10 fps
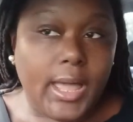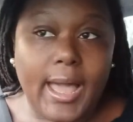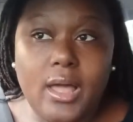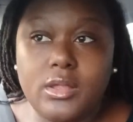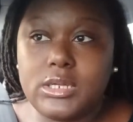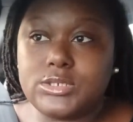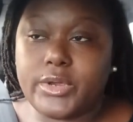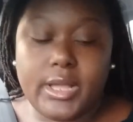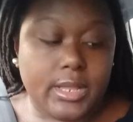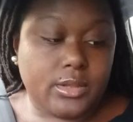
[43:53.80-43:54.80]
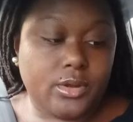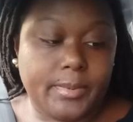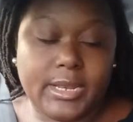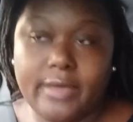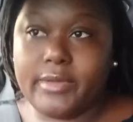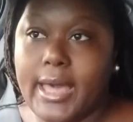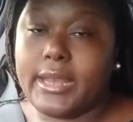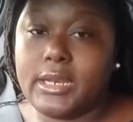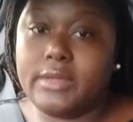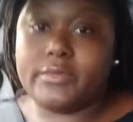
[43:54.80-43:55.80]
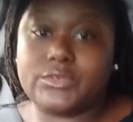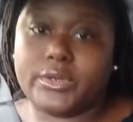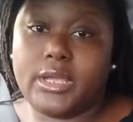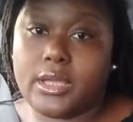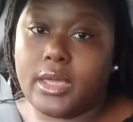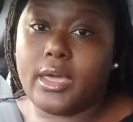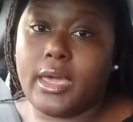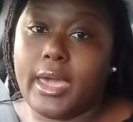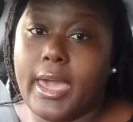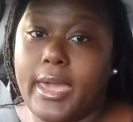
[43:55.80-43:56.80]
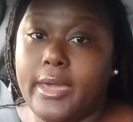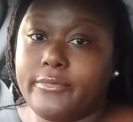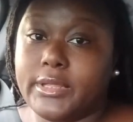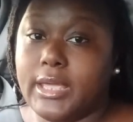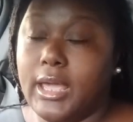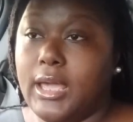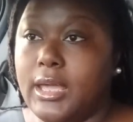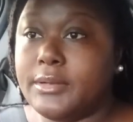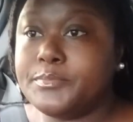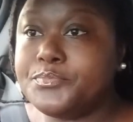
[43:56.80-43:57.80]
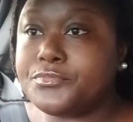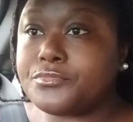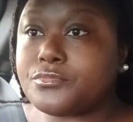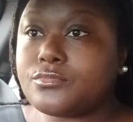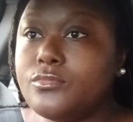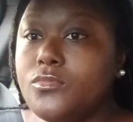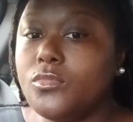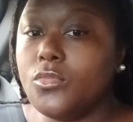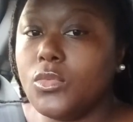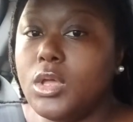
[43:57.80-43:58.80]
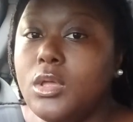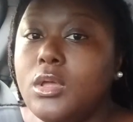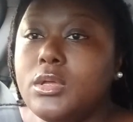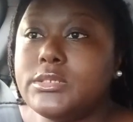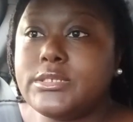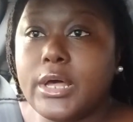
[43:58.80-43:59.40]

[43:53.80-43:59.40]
I only drank a little bit of it. I didn't even drink half the can.